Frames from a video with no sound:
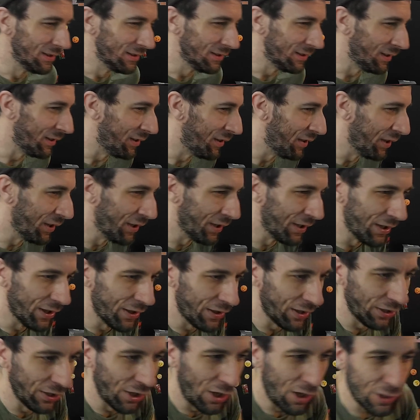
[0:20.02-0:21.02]
the
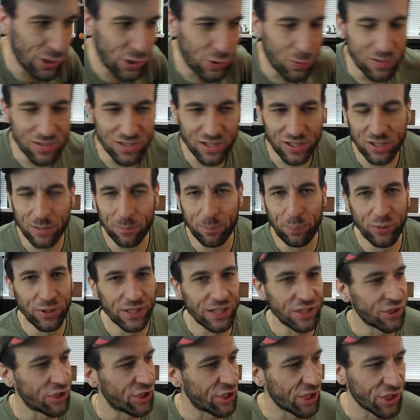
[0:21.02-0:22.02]
the launch was a
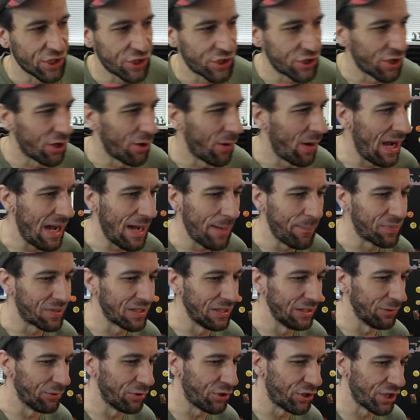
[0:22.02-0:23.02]
complete shit show,
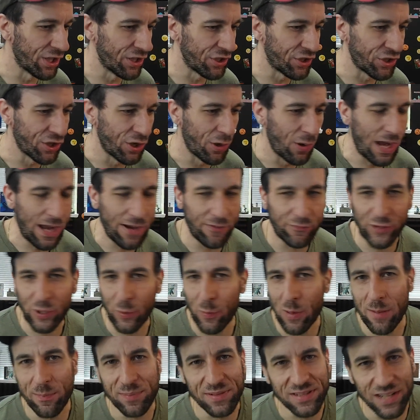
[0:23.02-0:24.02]
absolute shit show. Every
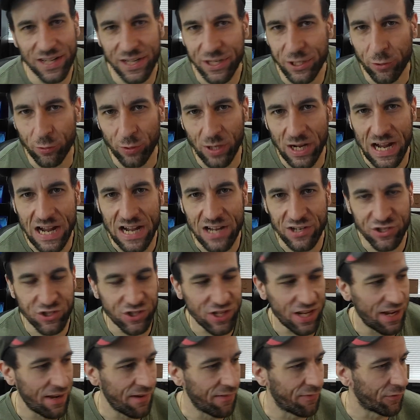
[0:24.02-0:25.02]
website crashed.
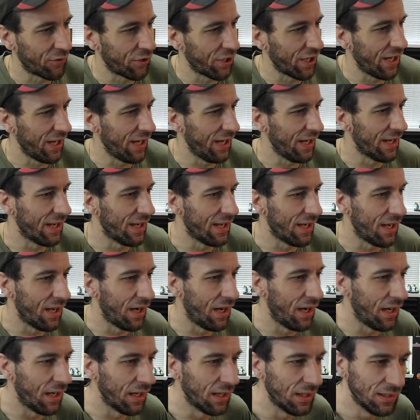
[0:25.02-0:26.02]
Every
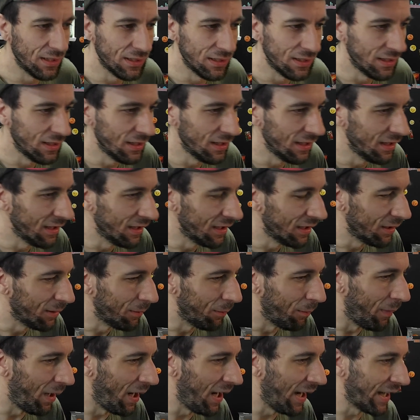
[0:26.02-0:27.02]
uh,
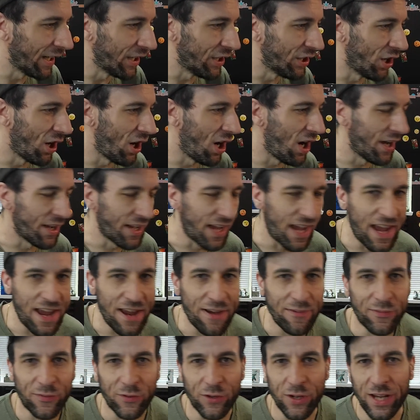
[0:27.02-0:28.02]
my god,
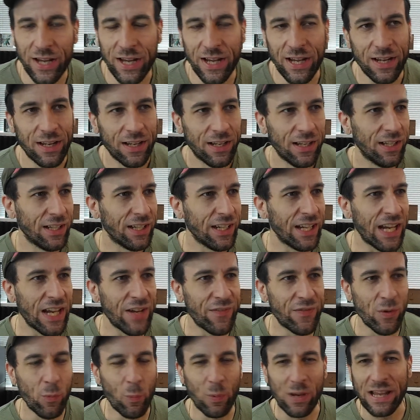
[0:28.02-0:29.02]
every
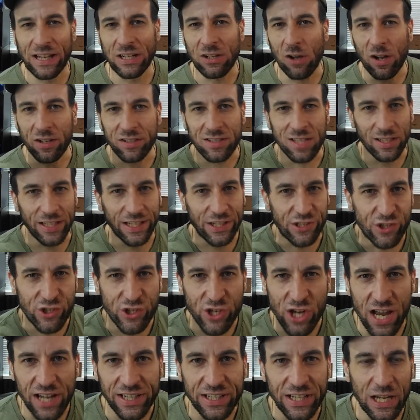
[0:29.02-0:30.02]
even when I got to like
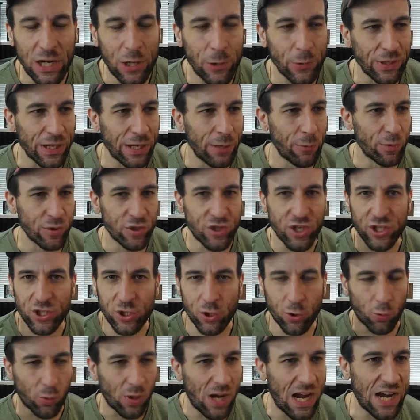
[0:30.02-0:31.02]
checkout, it would just
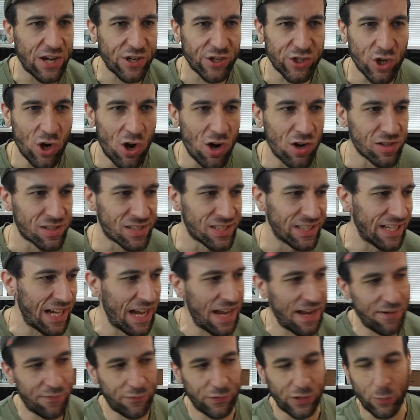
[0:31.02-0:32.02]
crash constantly.
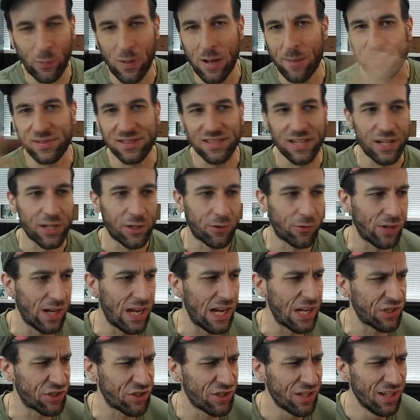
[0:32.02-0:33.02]
Every website
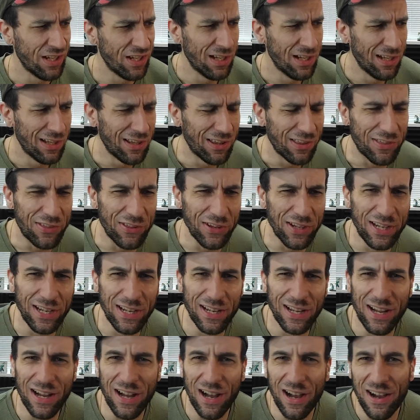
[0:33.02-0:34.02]
crashed. The
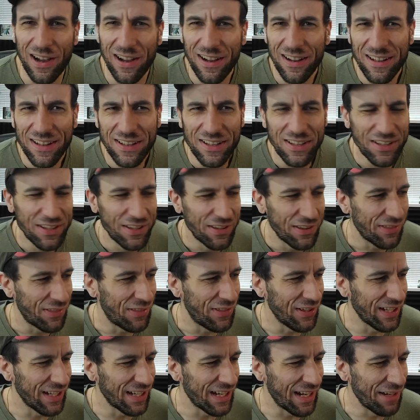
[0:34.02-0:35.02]
uh
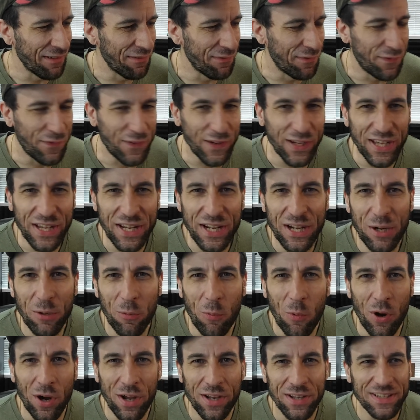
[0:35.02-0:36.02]
the Nvidia
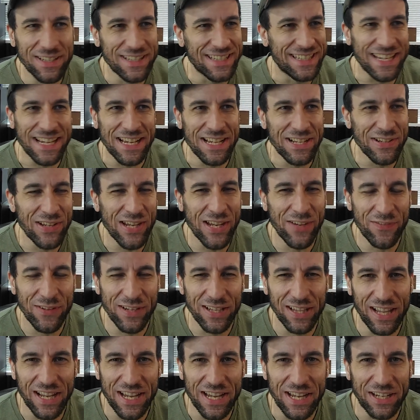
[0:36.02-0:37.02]
one didn't even
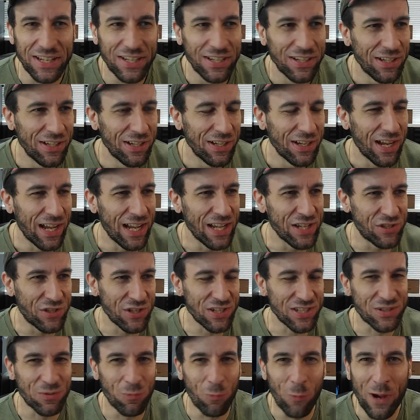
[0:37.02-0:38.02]
like it
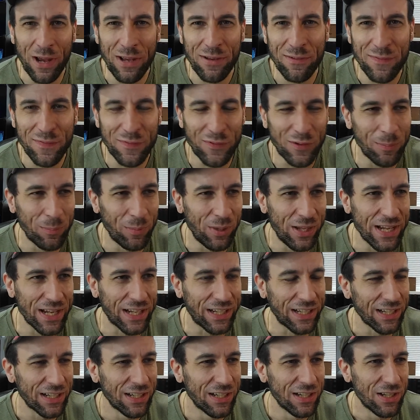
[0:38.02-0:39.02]
just went from
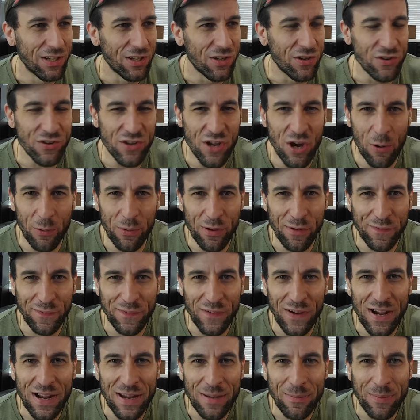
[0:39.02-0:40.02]
like
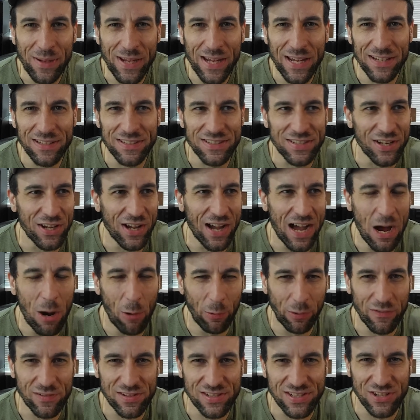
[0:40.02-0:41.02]
notify me to
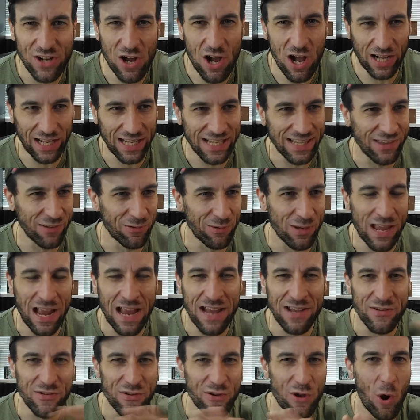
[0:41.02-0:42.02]
out of stock. It, there,
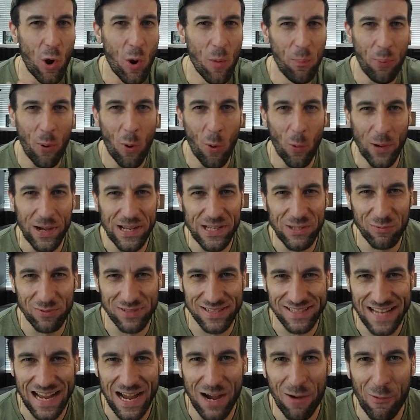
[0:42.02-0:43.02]
at no point was
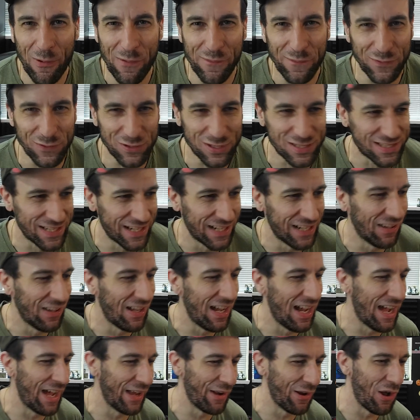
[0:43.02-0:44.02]
that one for sale
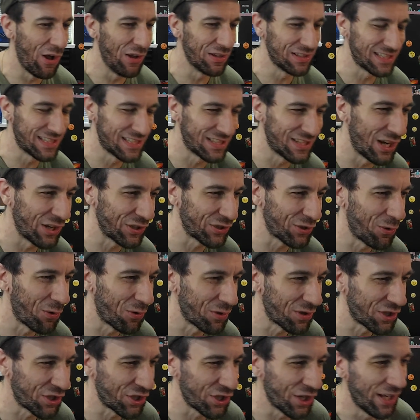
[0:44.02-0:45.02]
at all. It's such
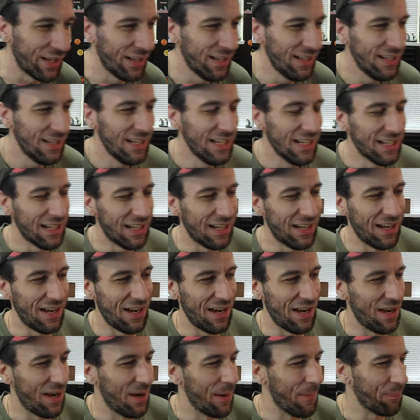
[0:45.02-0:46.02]
horseshit.
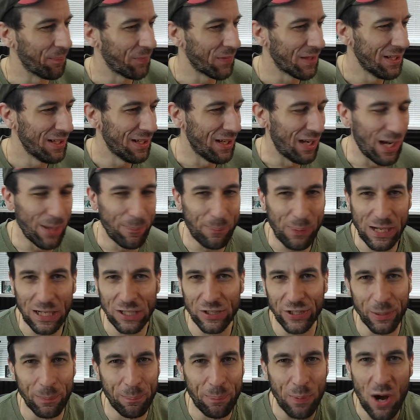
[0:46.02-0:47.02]
Um
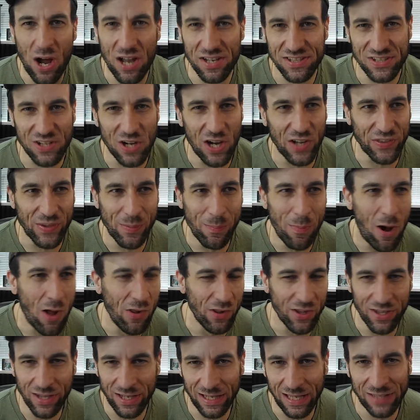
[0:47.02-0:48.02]
apparently bots got them all
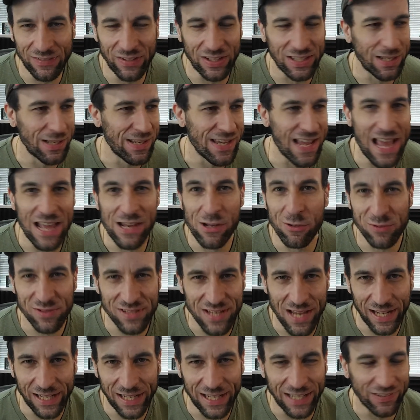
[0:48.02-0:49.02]
in, in like a
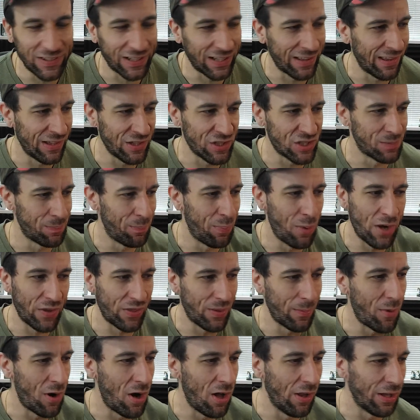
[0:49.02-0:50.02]
nanosecond. Like they just bought
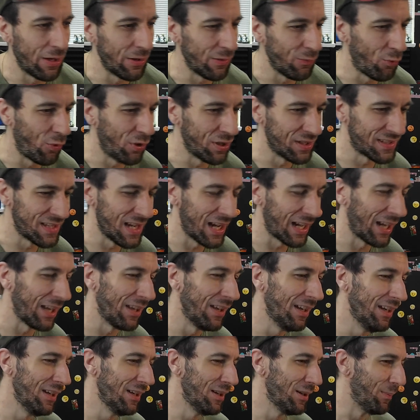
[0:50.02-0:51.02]
them all out in 1 second.
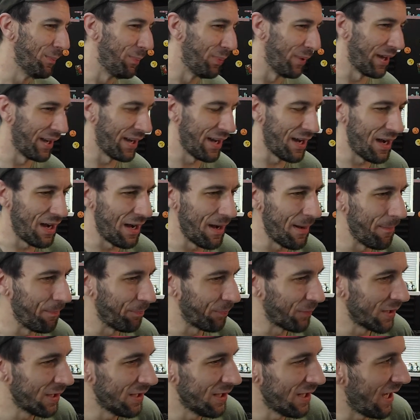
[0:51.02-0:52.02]
But um
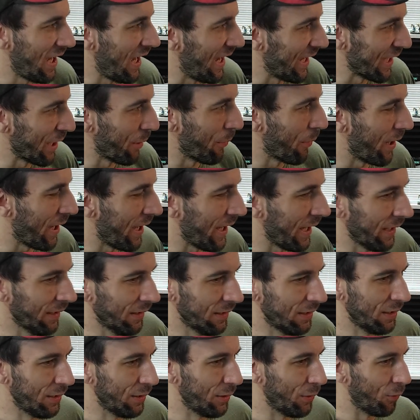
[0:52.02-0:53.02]
anyway,
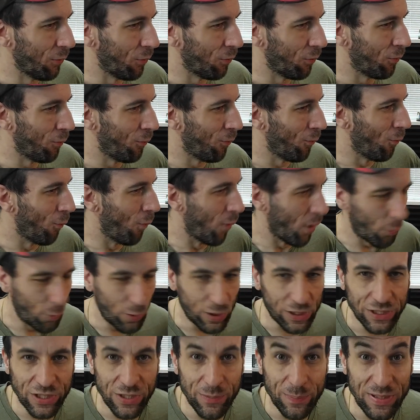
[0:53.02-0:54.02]
what we're
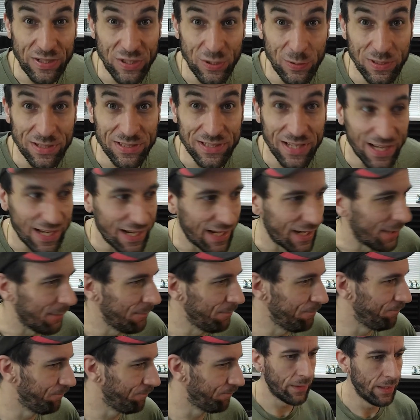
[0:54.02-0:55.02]
going to be doing today,
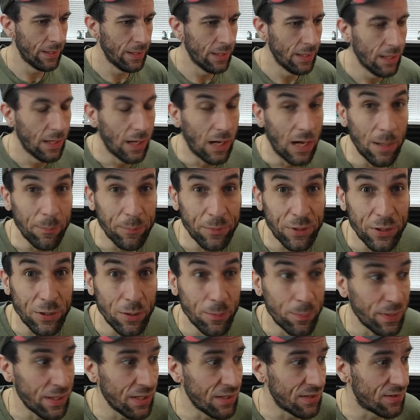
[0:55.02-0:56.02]
I'm going to
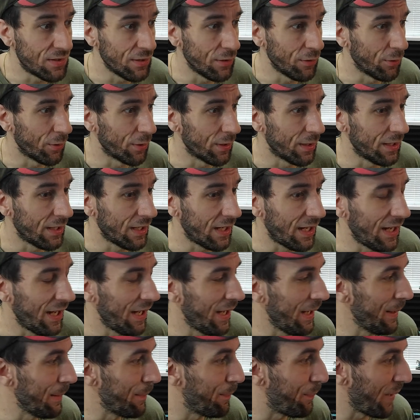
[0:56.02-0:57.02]
be doing
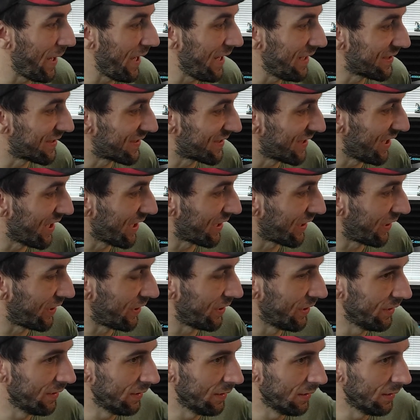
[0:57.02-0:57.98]
a basic